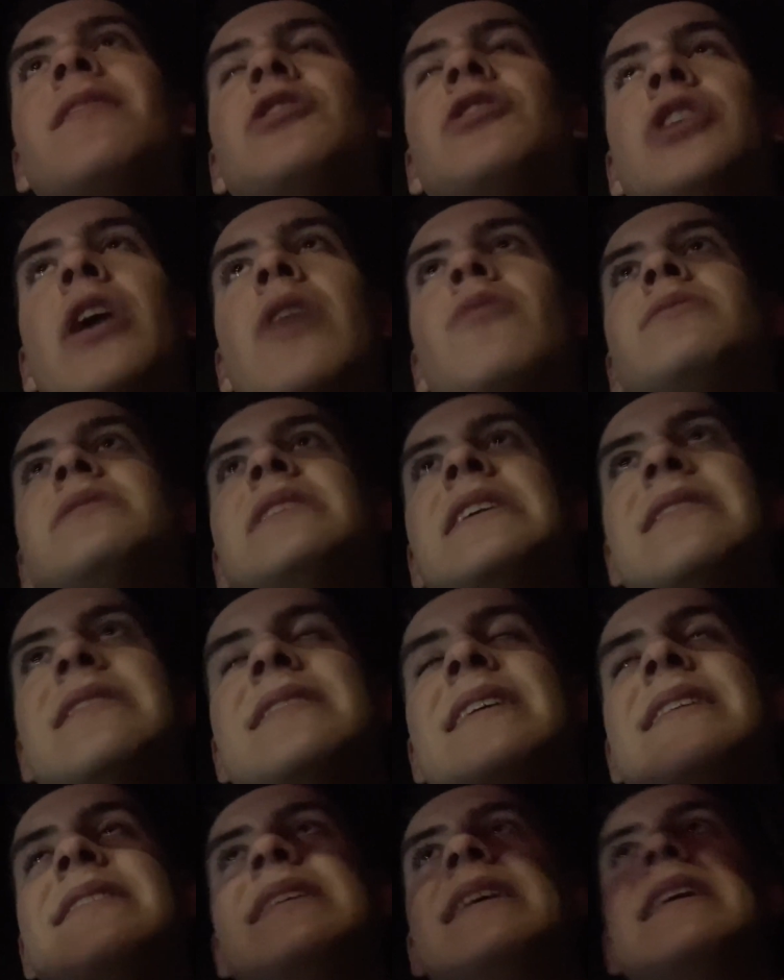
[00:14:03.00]
Chelsea,
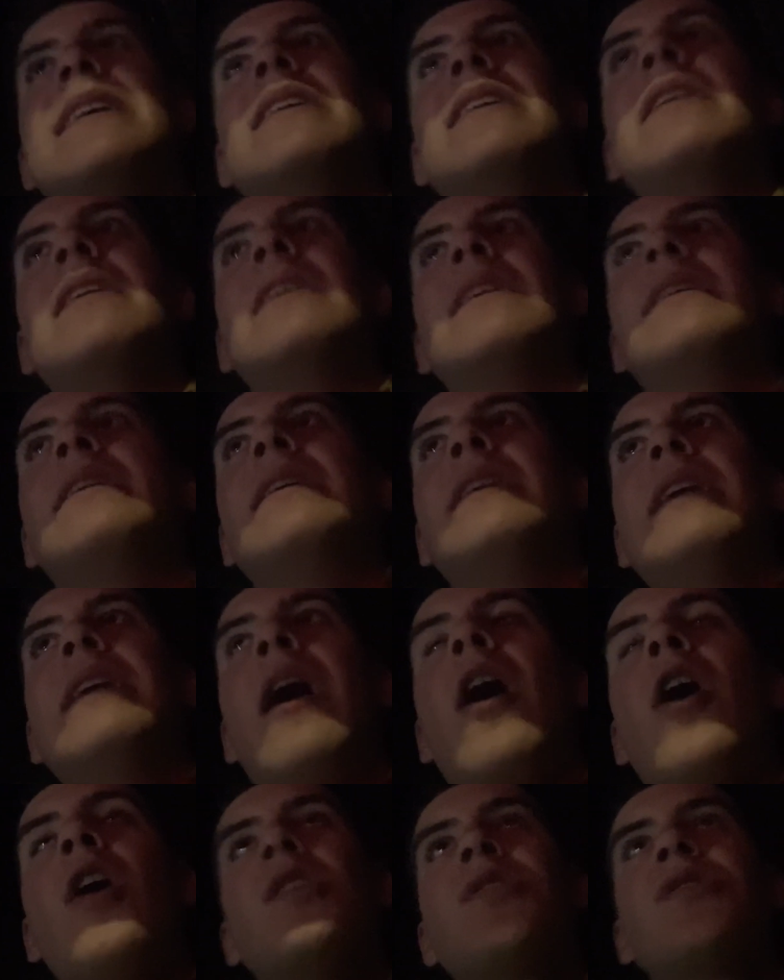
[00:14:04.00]
City,
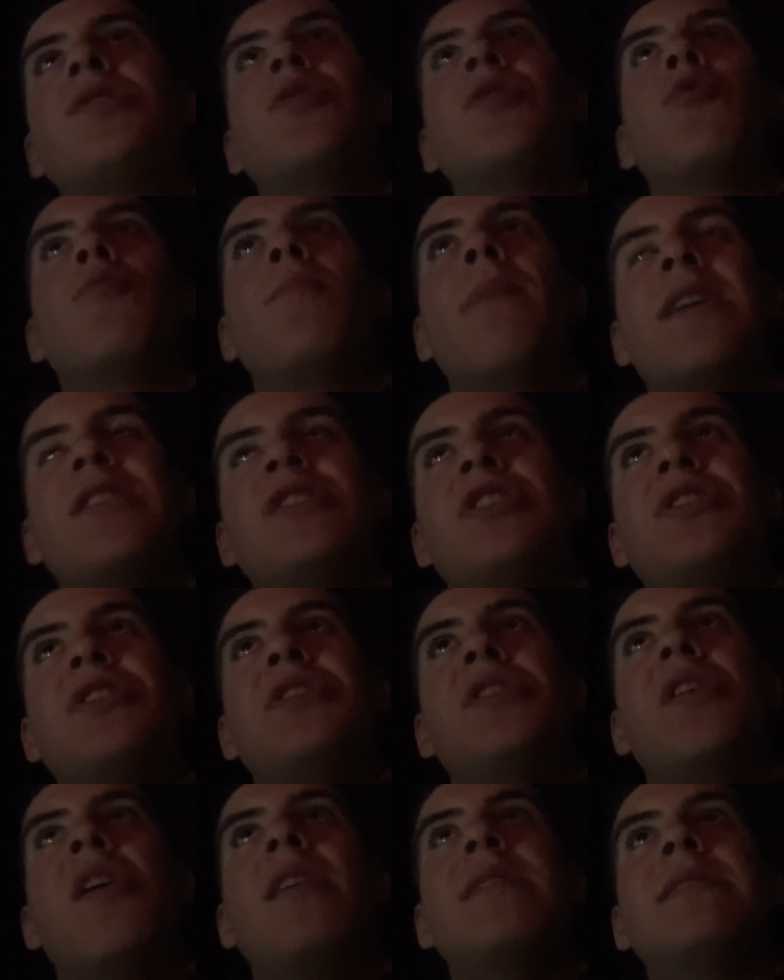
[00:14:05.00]
Arsenal, Manchester
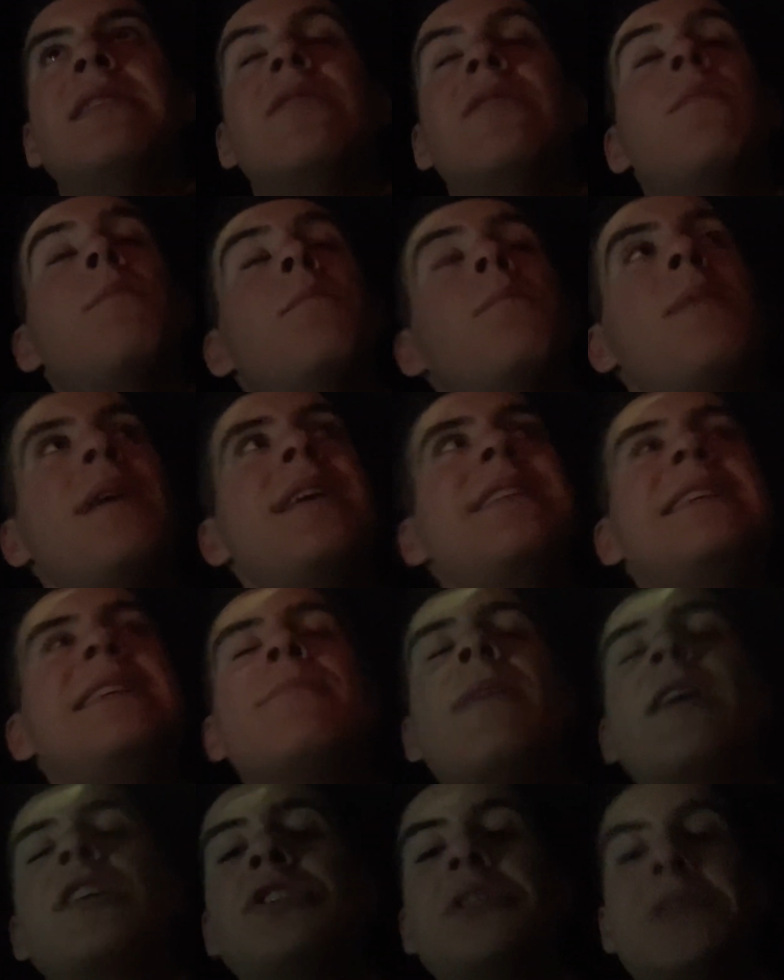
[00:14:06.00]
United. Beating
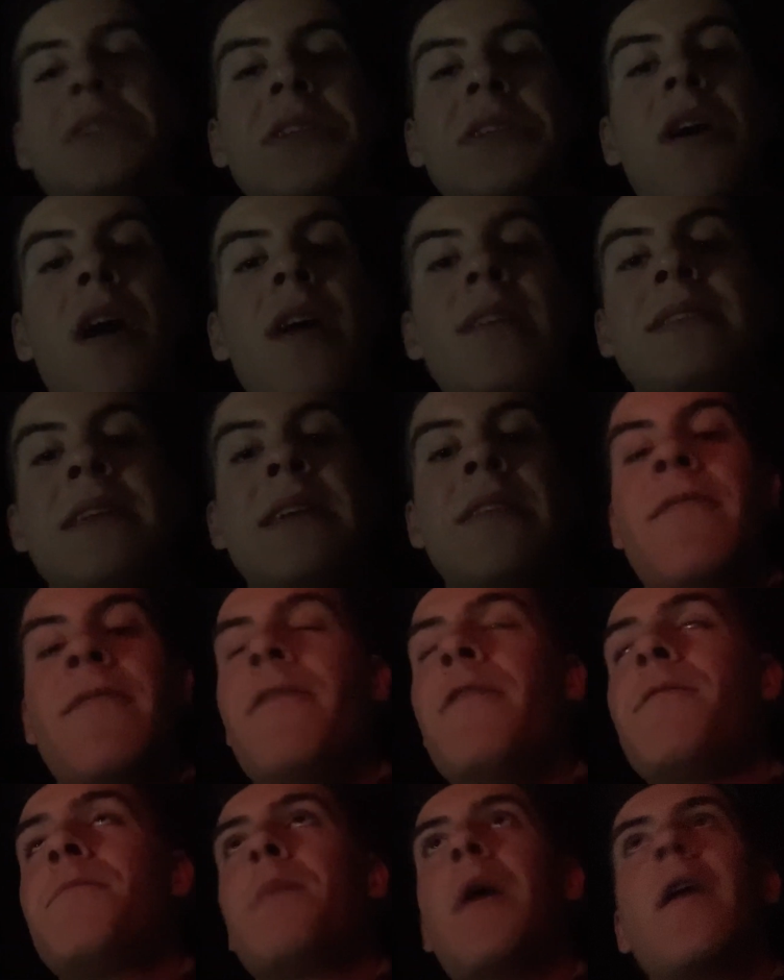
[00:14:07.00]
Manchester United,
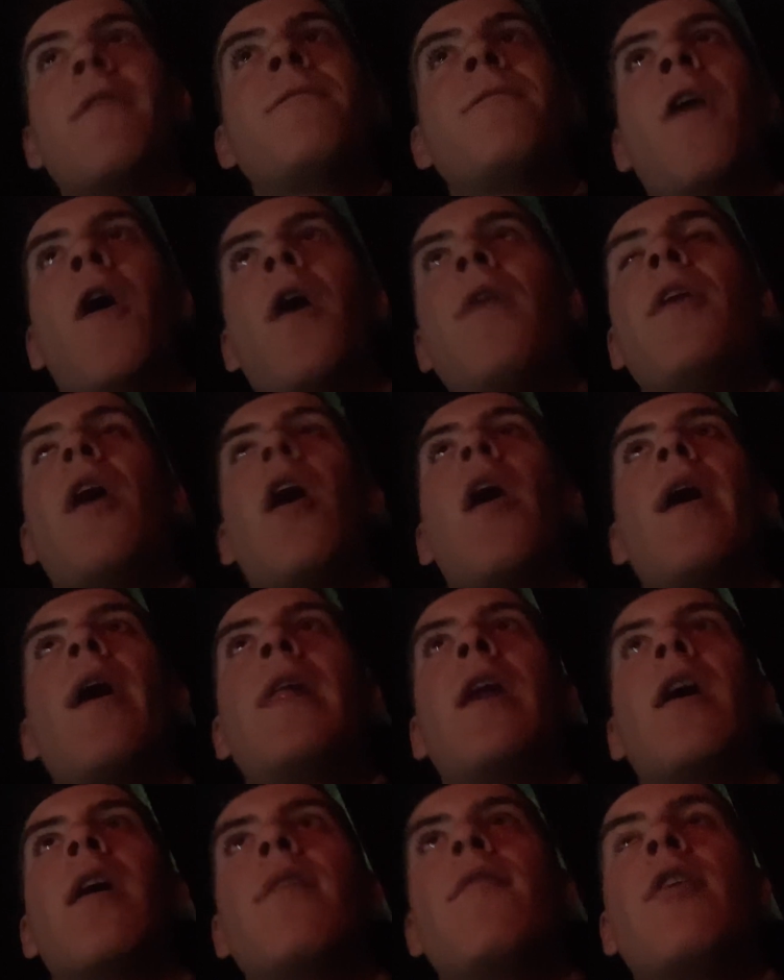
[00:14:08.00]
by far the
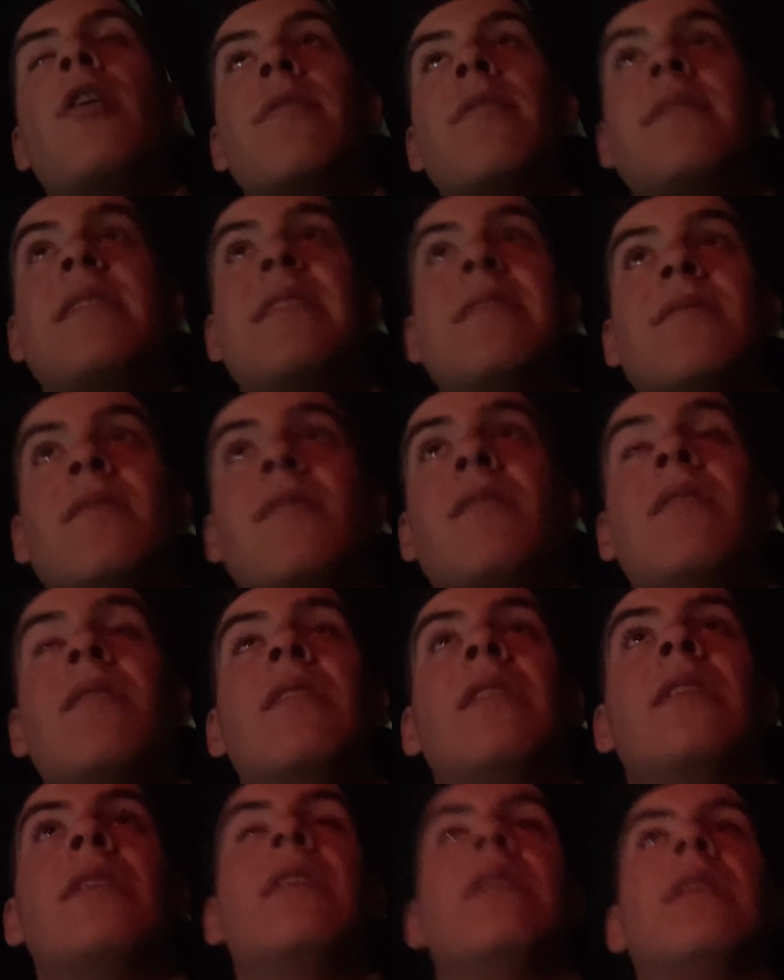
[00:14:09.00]
highlight of our season.
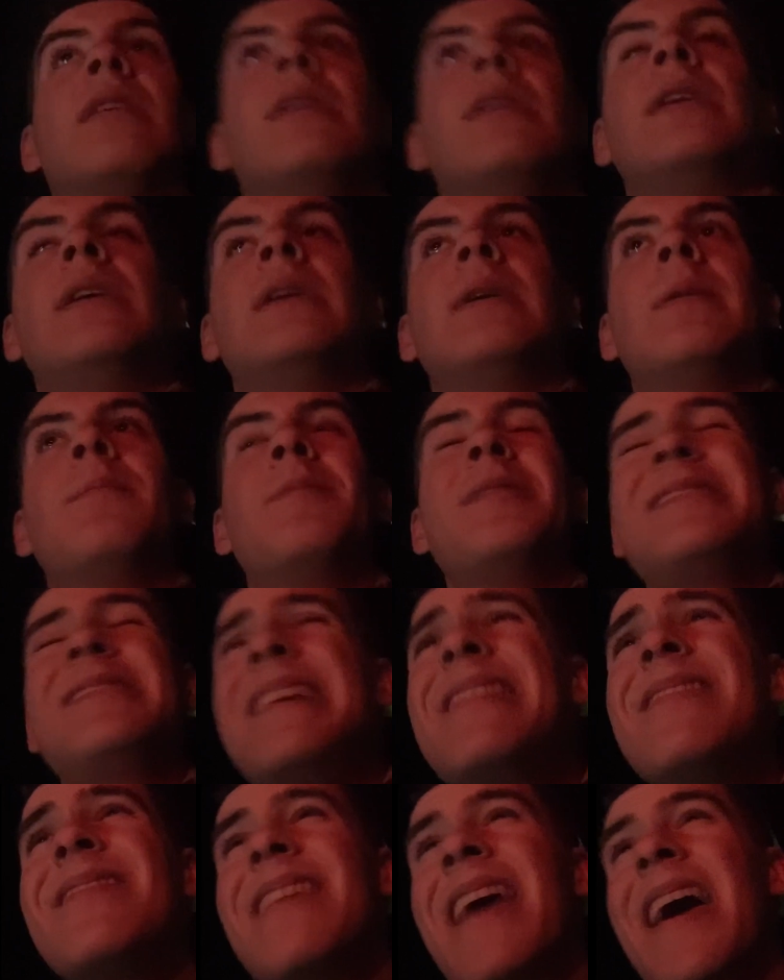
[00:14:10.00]
But
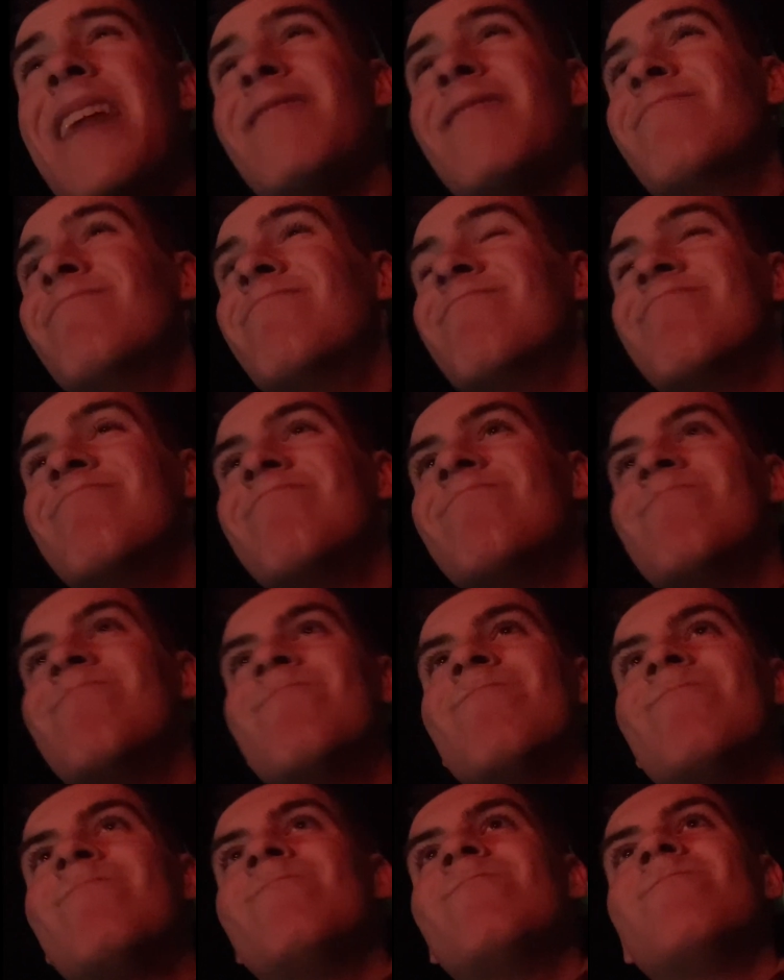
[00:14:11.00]
since then,
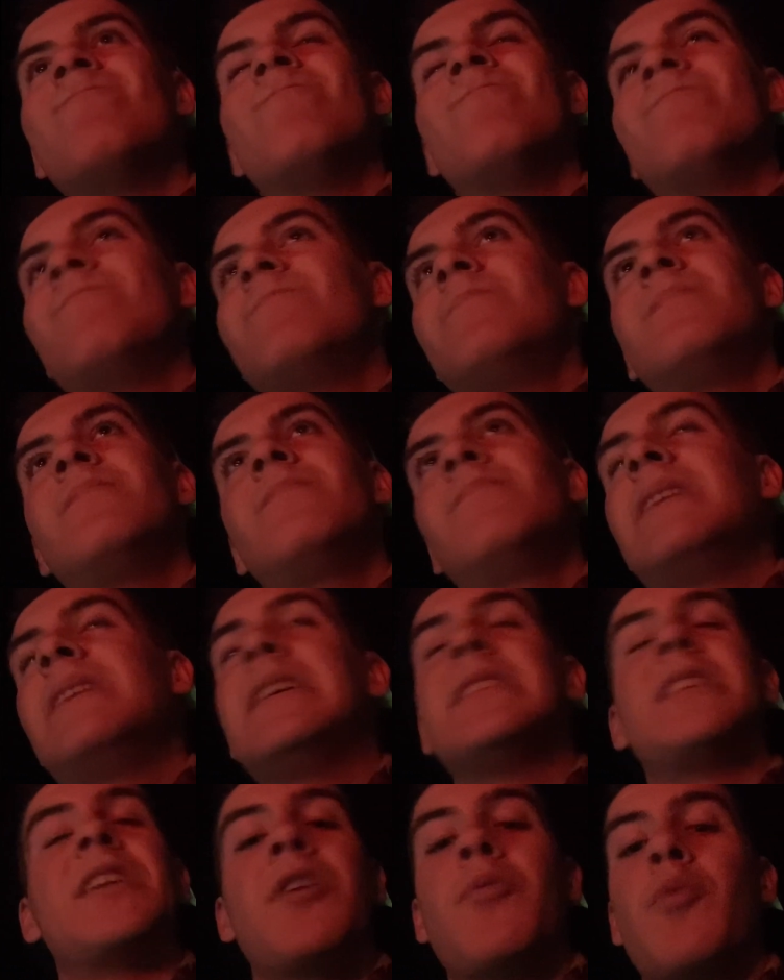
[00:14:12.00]
I
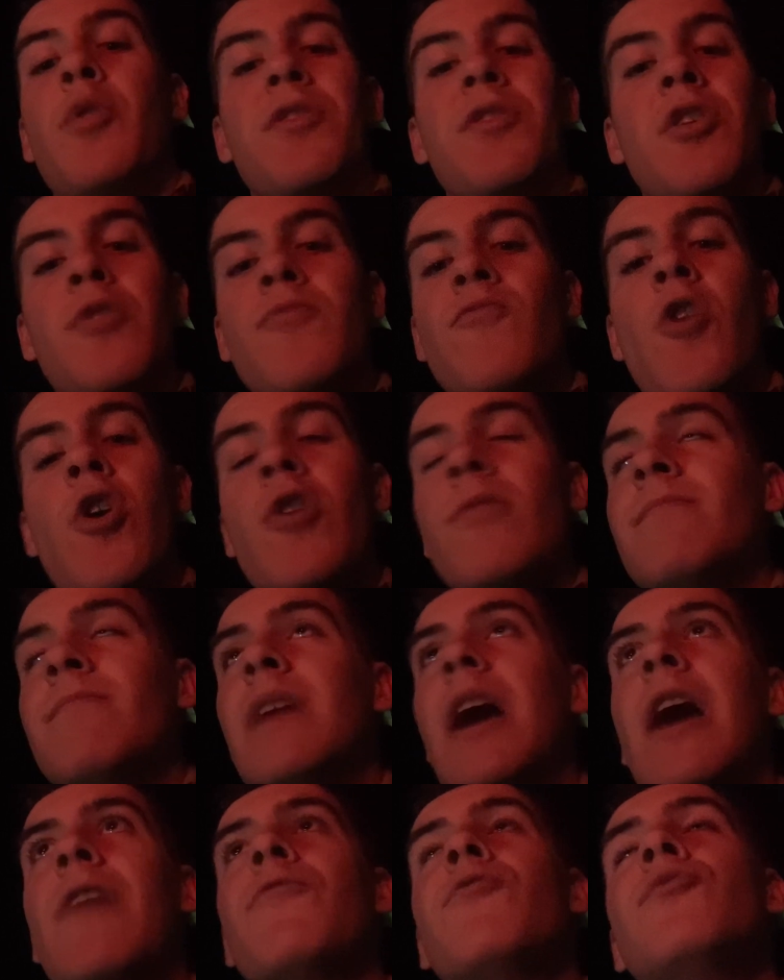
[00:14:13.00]
don't know what's gone wrong.
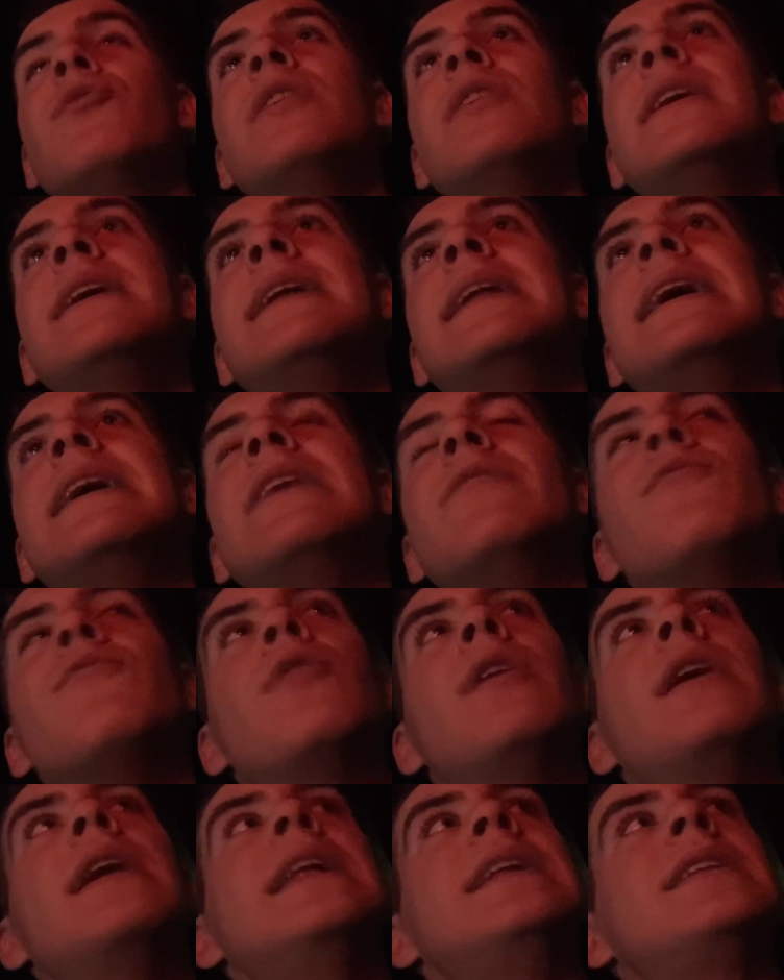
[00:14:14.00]
I really,
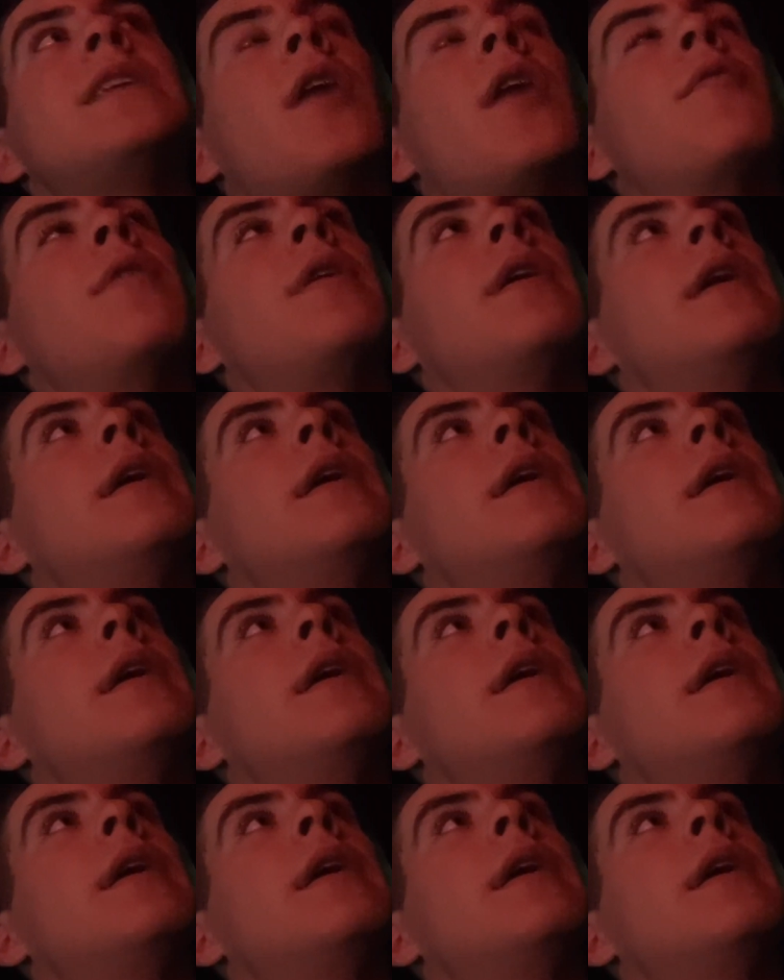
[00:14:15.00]
really don't.